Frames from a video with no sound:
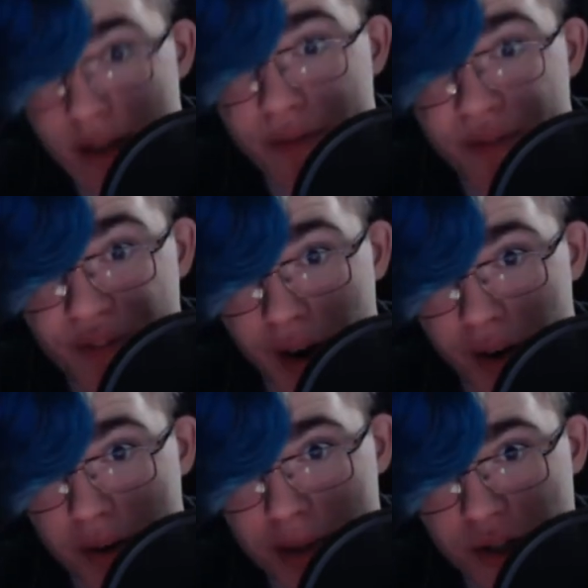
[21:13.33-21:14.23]

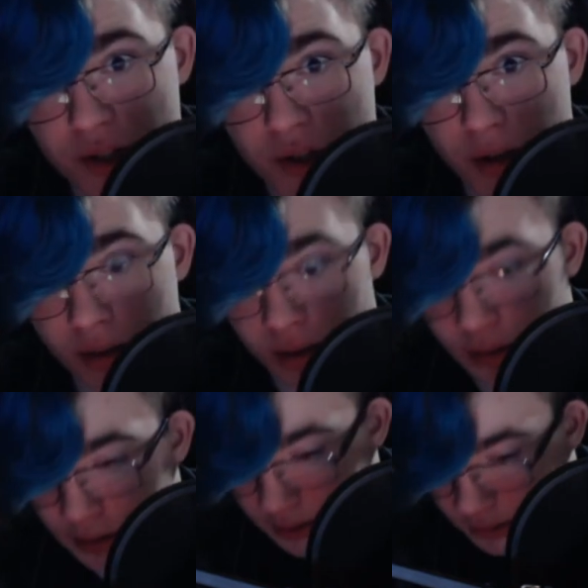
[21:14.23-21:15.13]
Very much so.
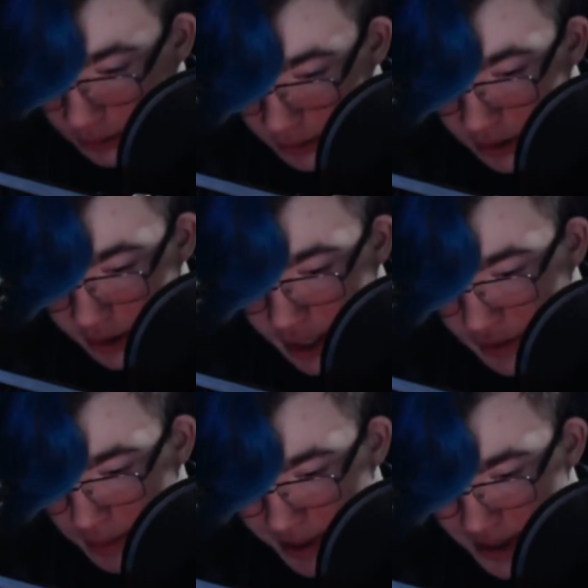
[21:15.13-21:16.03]
Have you ever been